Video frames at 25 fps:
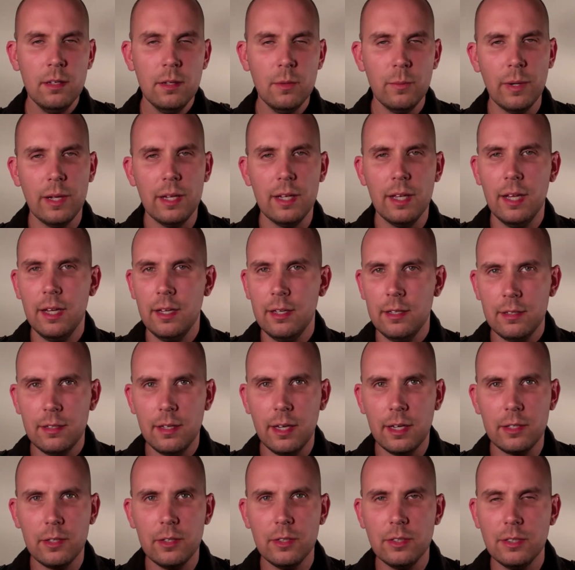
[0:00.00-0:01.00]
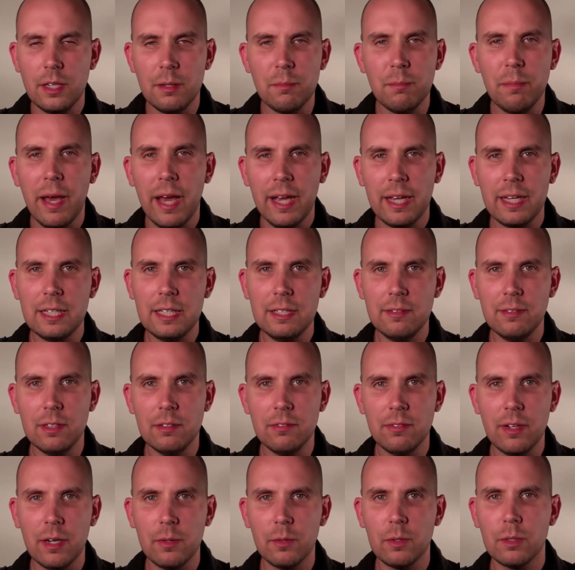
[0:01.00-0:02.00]
Well, I couldn't unpack it even
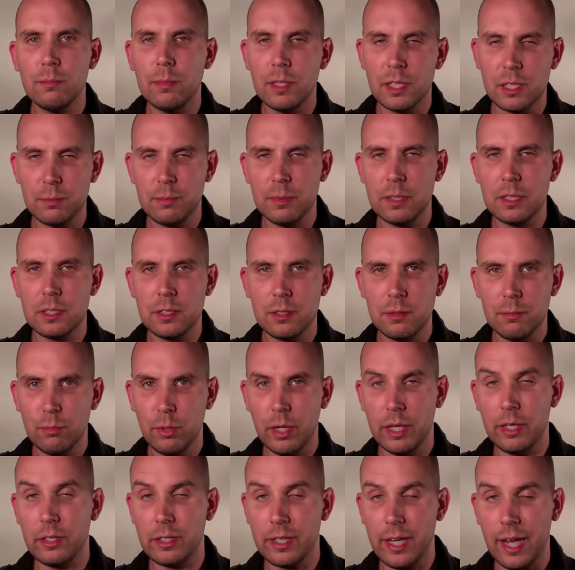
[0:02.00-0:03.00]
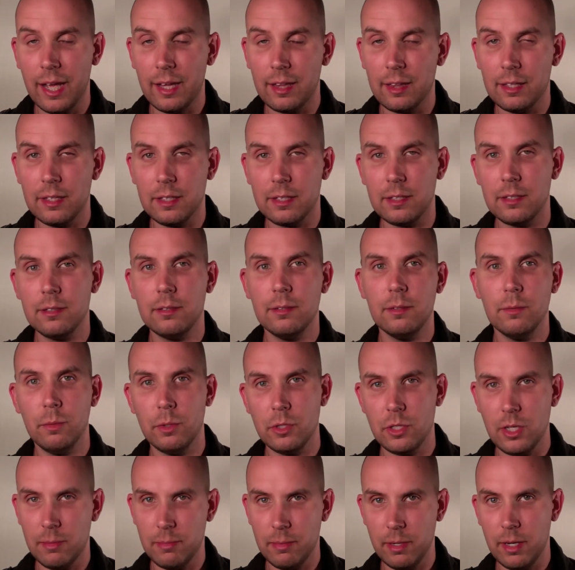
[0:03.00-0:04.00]
if I were a much, much brighter Catholic,
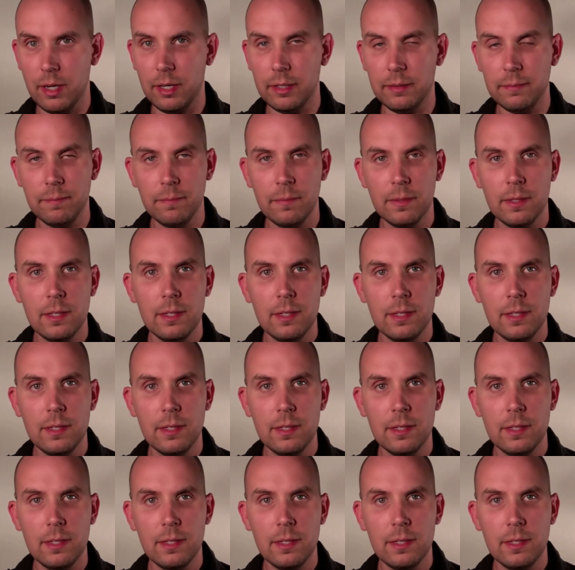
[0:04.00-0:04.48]
which I'm not.